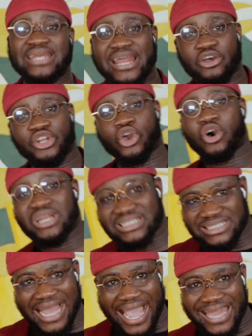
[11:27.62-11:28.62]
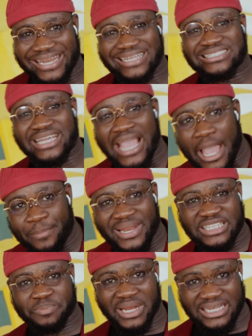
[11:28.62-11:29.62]
Then on the other side is the
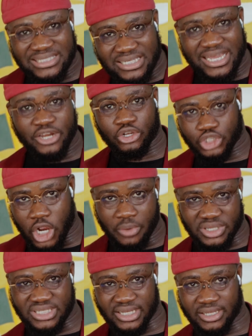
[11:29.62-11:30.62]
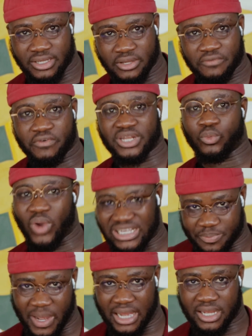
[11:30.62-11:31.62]
helpless Palestinian Authority for the
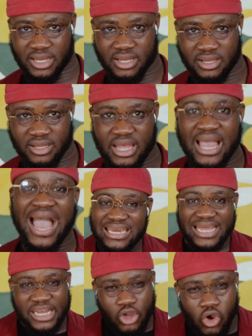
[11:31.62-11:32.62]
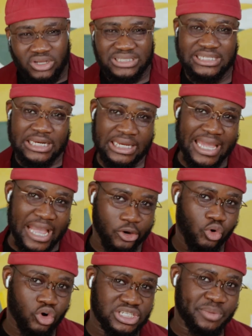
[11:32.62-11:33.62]
West Bank. And then a constantly
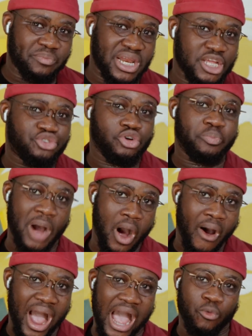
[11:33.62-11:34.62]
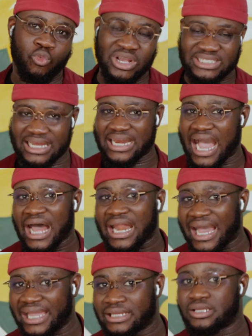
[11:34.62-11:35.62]
encroaching military power and Western
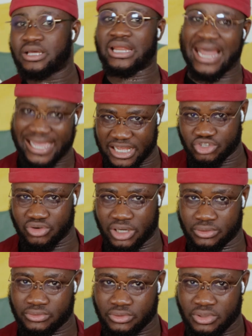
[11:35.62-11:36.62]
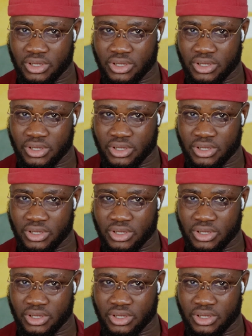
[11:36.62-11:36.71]
ally like Israel.